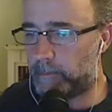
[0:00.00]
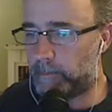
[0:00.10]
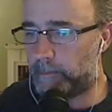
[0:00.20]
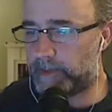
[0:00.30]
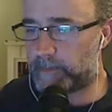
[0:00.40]

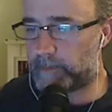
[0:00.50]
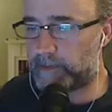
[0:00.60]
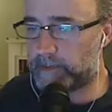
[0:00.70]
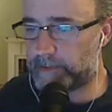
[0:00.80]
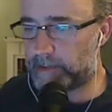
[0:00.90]
That's all the
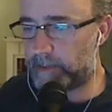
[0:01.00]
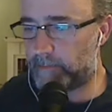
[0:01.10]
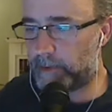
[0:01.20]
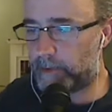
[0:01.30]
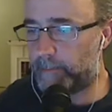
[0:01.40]
details I
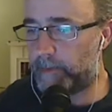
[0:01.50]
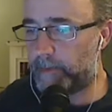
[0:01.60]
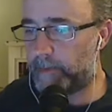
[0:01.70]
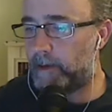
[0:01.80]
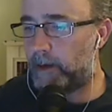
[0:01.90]
have right now.
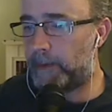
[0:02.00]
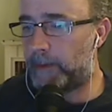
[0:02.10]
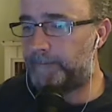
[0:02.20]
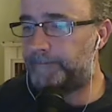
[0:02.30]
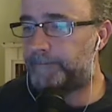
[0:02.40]

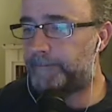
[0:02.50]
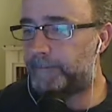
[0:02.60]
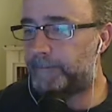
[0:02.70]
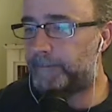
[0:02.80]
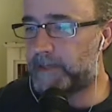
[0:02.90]

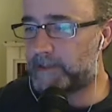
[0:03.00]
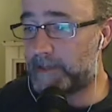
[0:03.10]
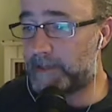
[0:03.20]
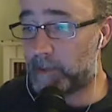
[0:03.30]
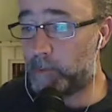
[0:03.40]
But
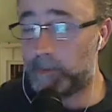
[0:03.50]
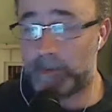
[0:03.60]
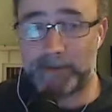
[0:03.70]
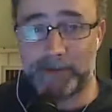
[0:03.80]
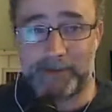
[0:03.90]
it's cool.
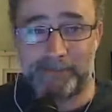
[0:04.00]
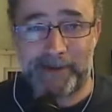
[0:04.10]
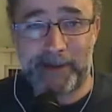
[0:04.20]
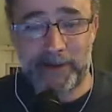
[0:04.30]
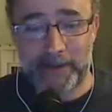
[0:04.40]
I'm
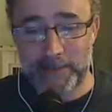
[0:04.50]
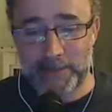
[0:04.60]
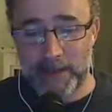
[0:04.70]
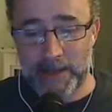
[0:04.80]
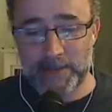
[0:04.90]
going to keep
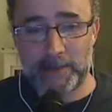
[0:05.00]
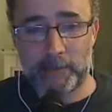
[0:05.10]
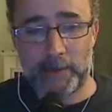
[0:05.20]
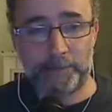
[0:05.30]
tabs on it. What?